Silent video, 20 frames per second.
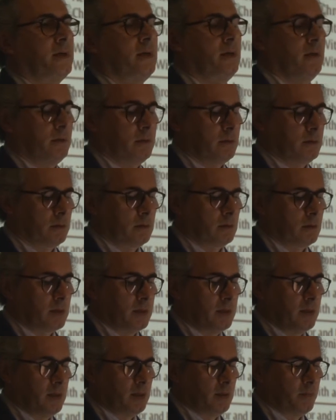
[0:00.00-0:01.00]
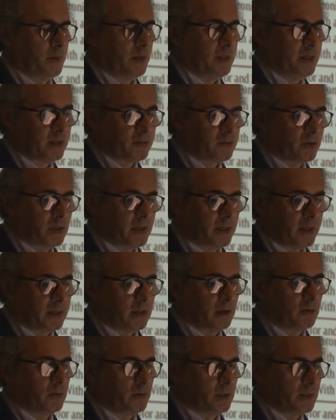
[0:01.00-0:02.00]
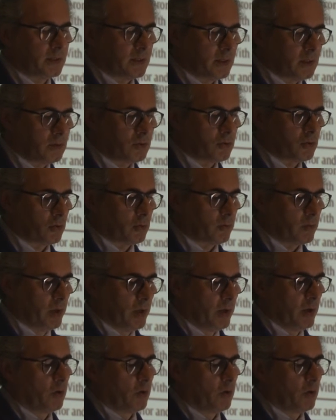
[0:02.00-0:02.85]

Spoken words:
pediatric catatonic syndrome,